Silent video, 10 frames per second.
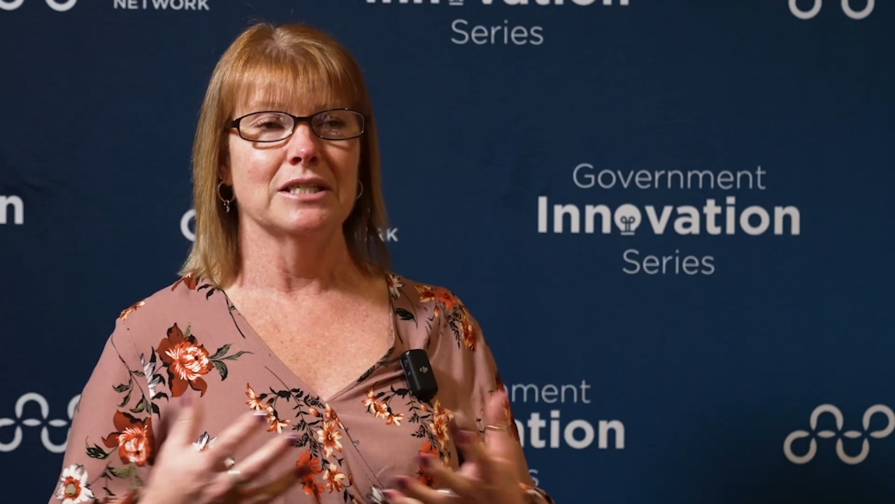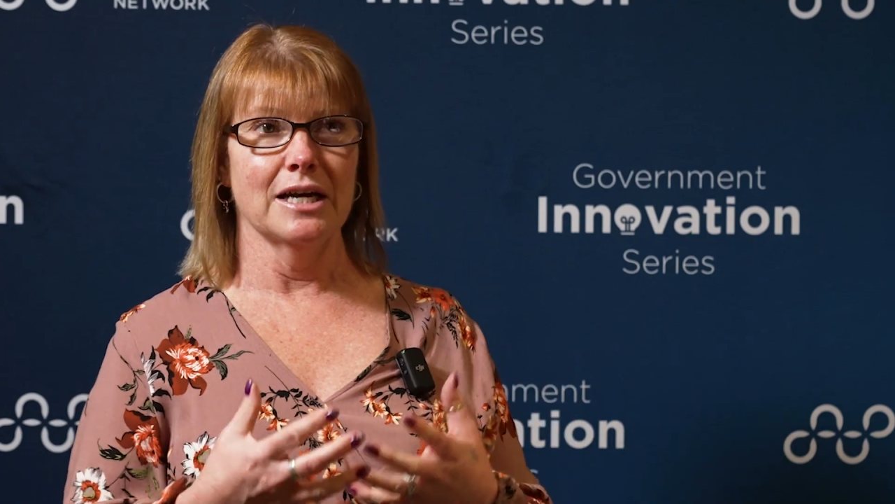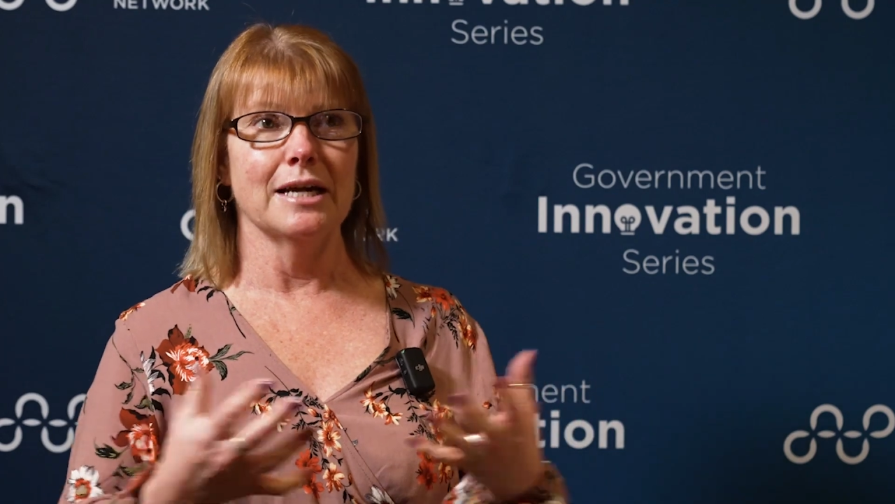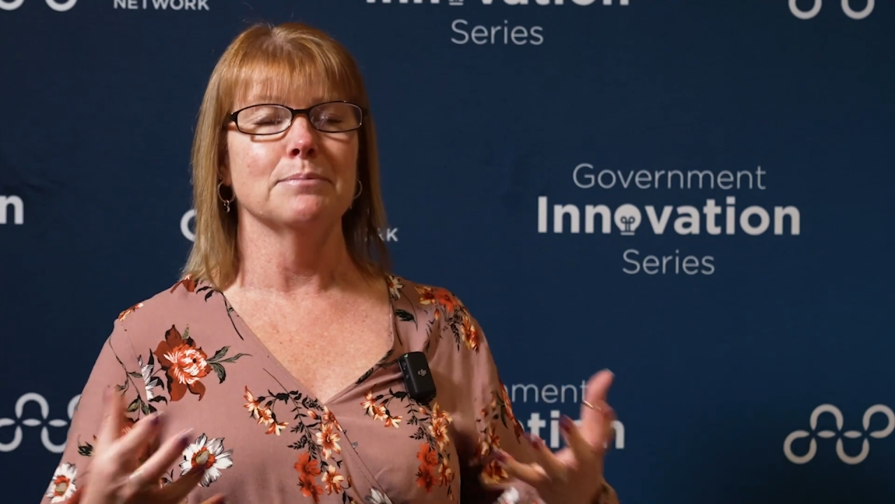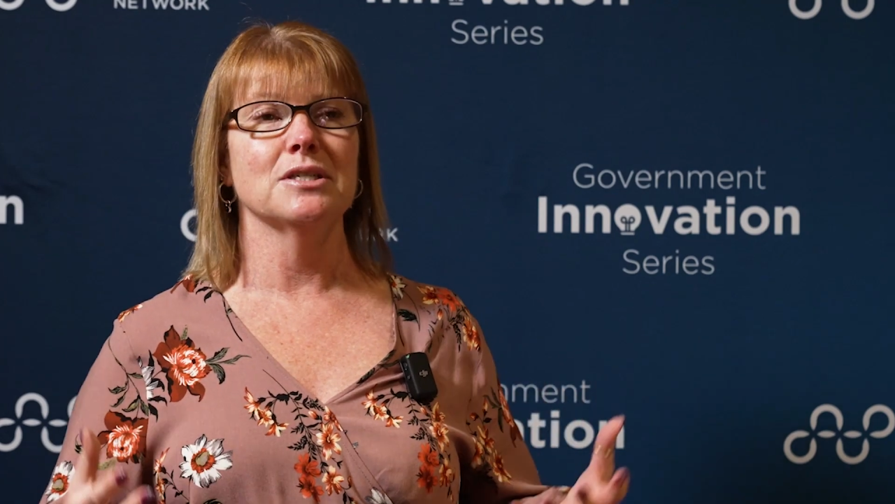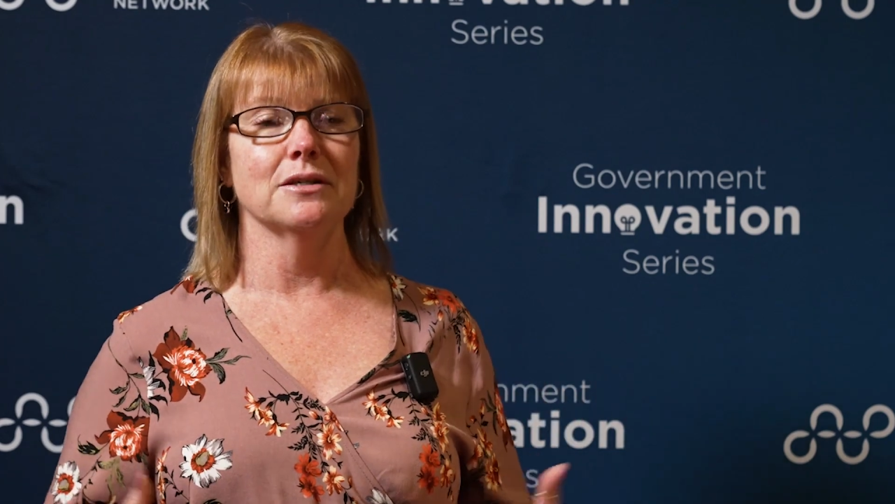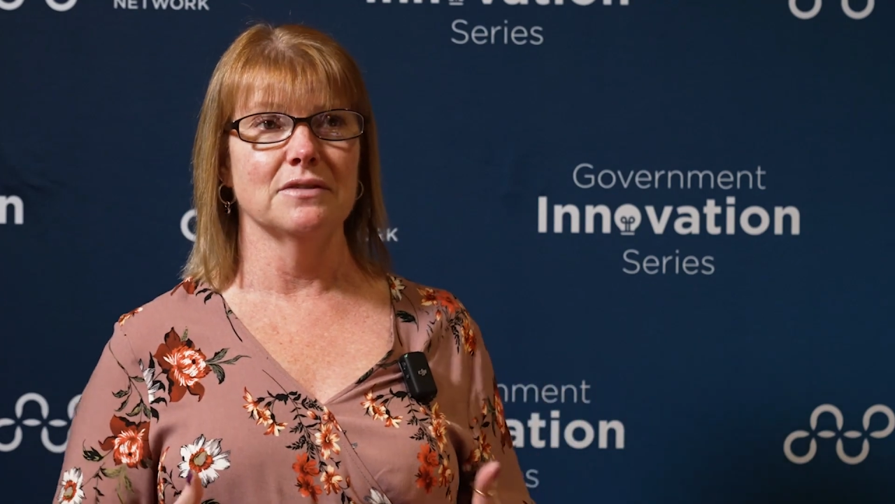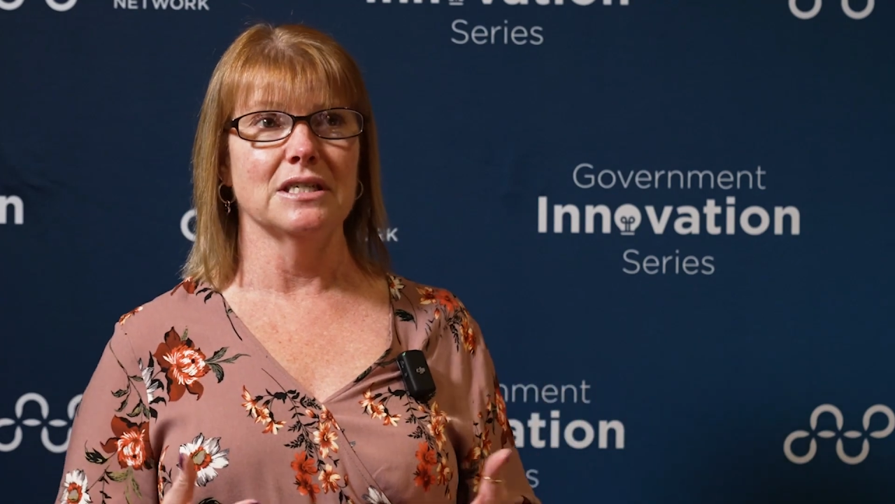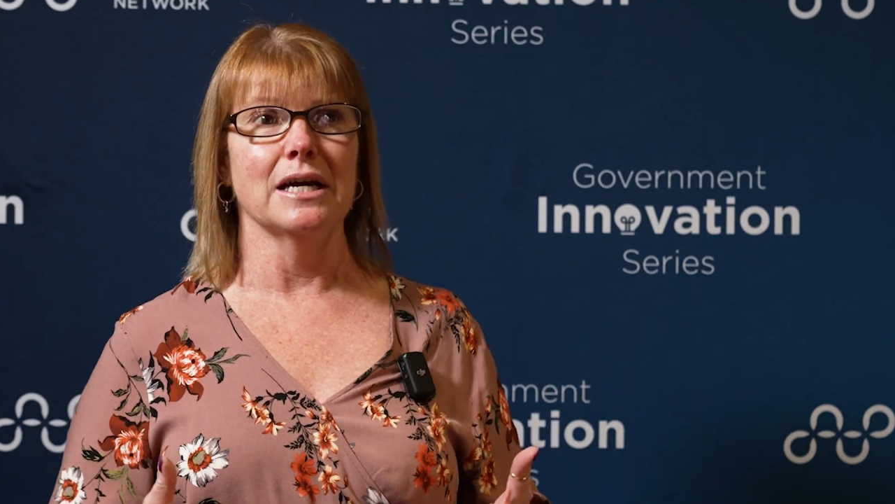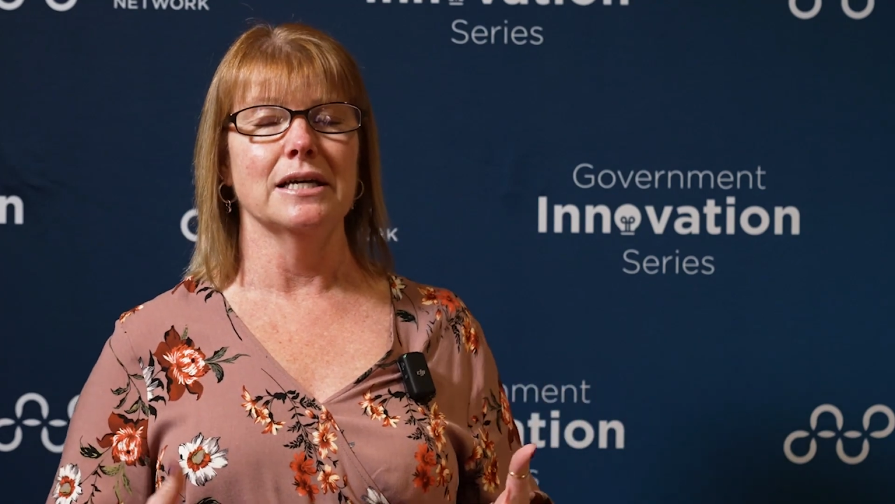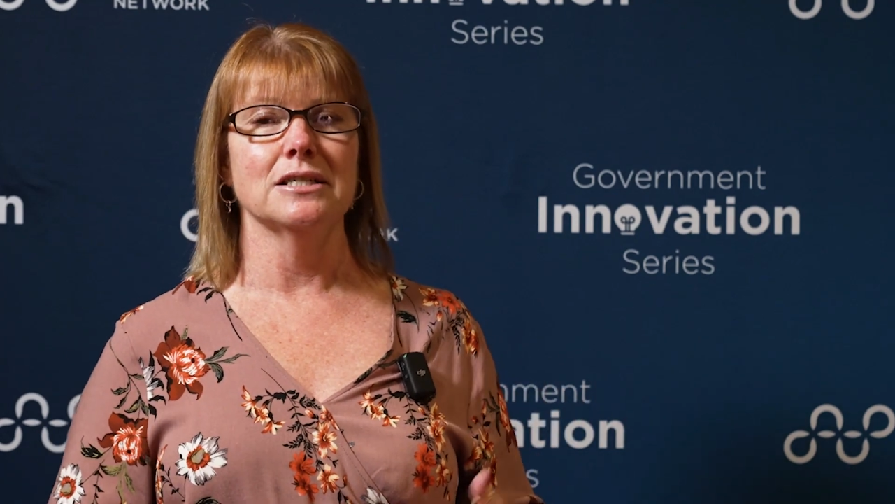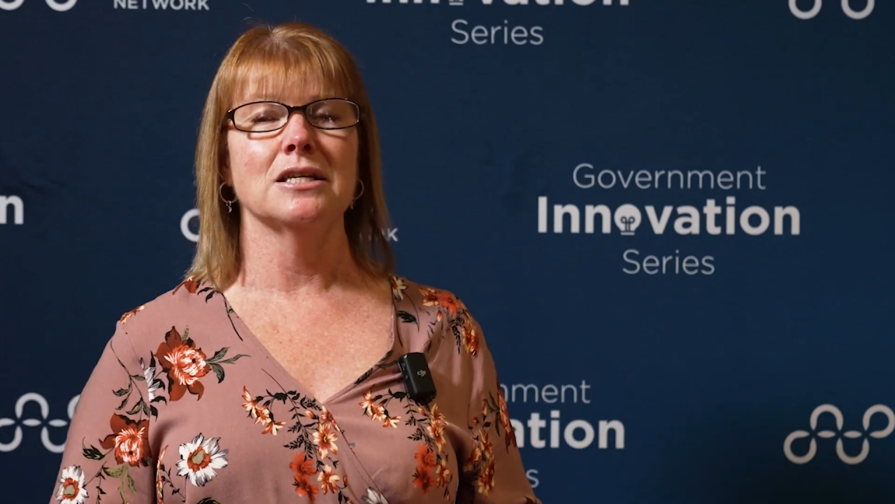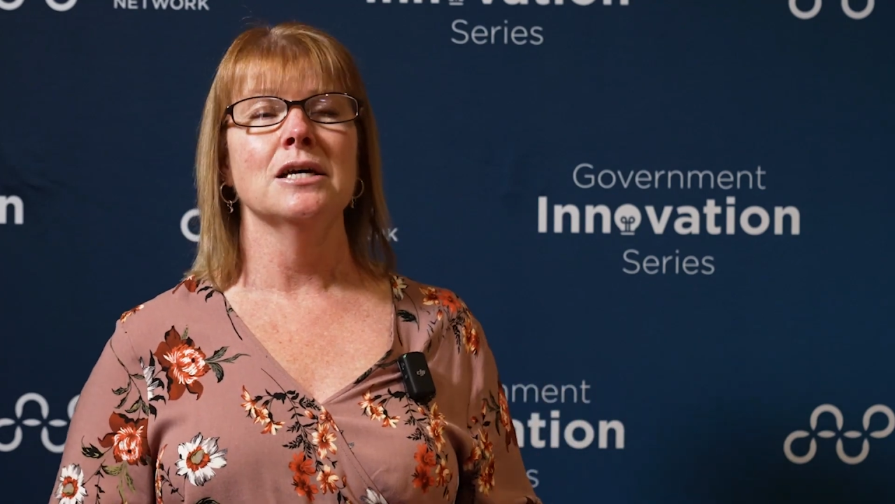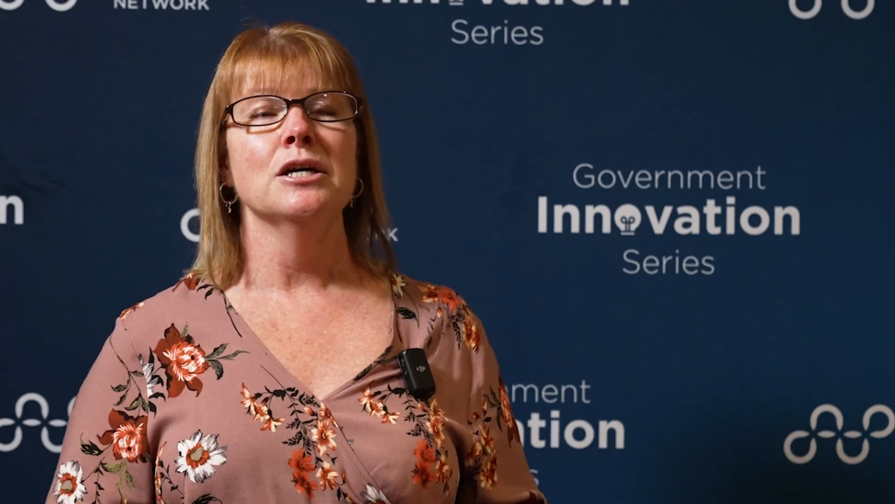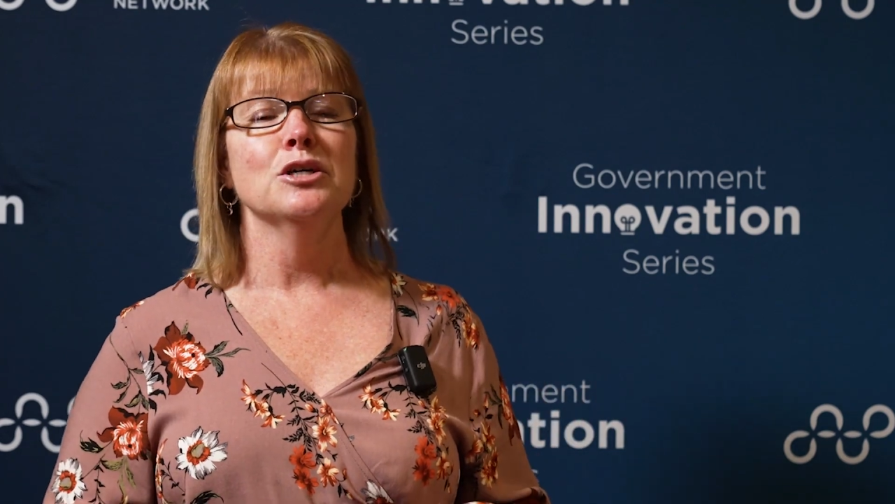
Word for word: types of science.